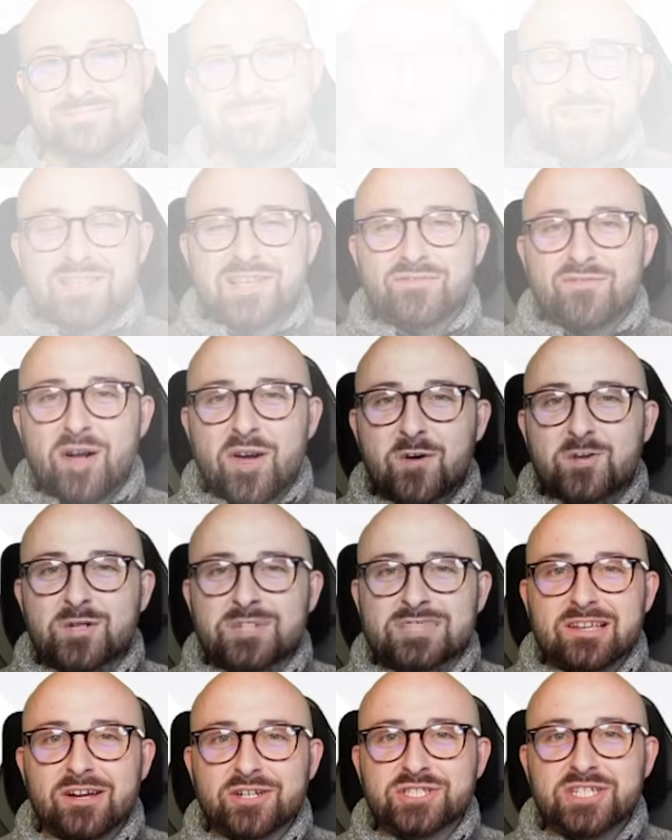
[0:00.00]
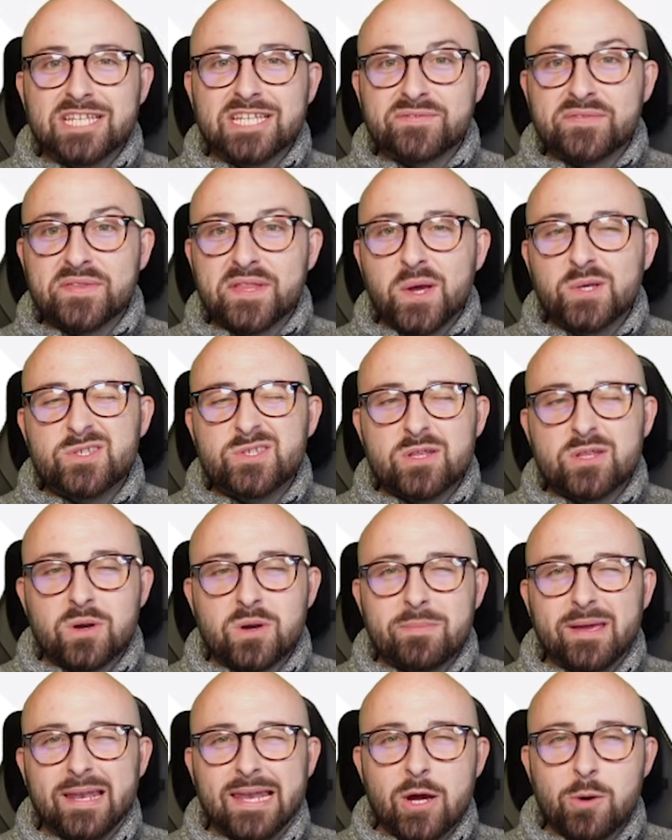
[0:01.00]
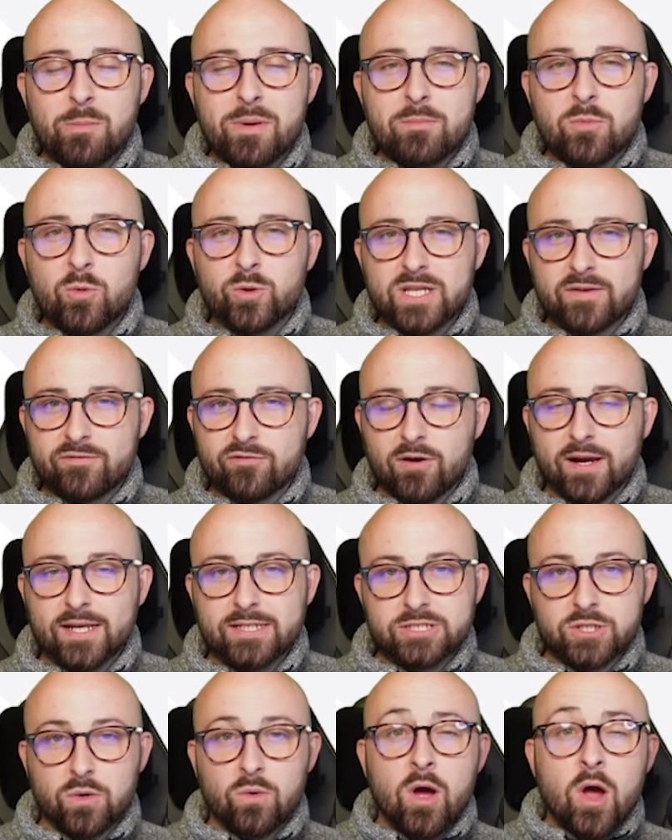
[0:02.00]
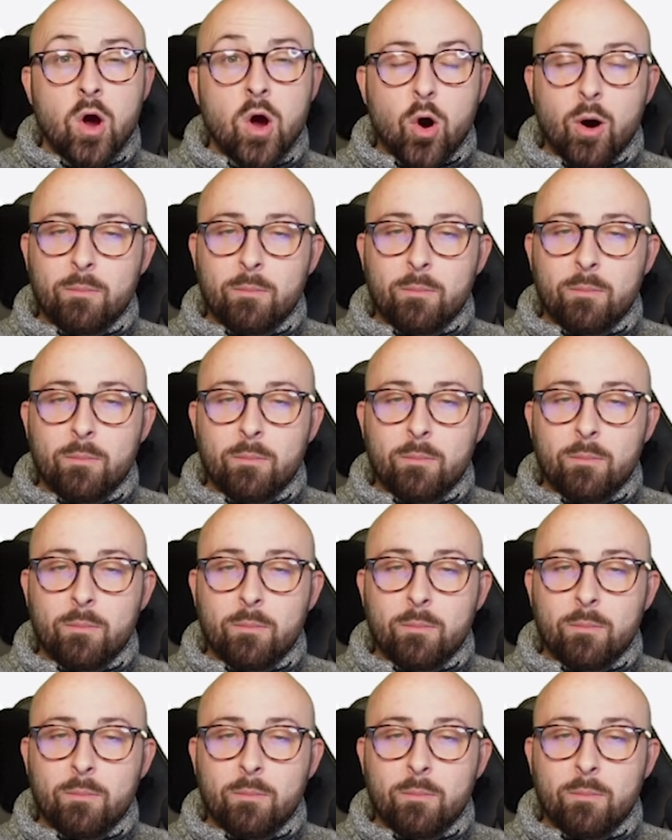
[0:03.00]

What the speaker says: So this final discussion is for those of you that want to be a little bit more differential,